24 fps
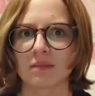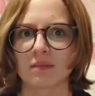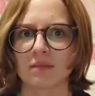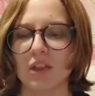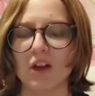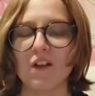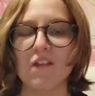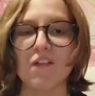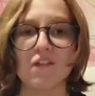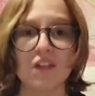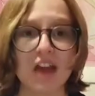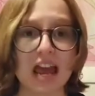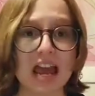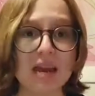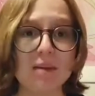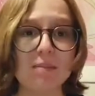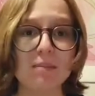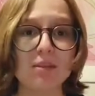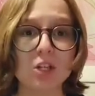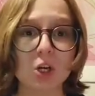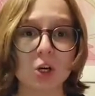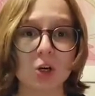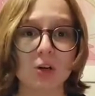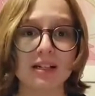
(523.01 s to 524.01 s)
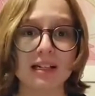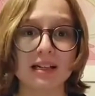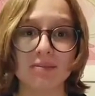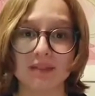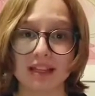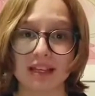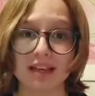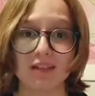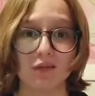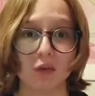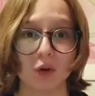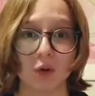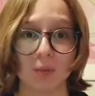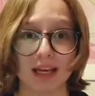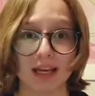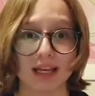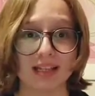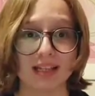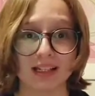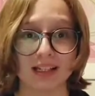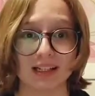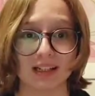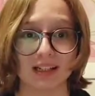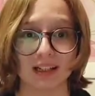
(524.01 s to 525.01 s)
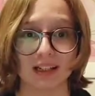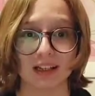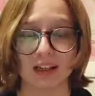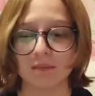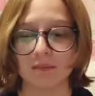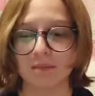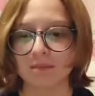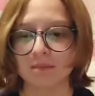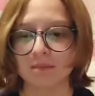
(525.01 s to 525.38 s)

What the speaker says: The fame turned him evil, basically.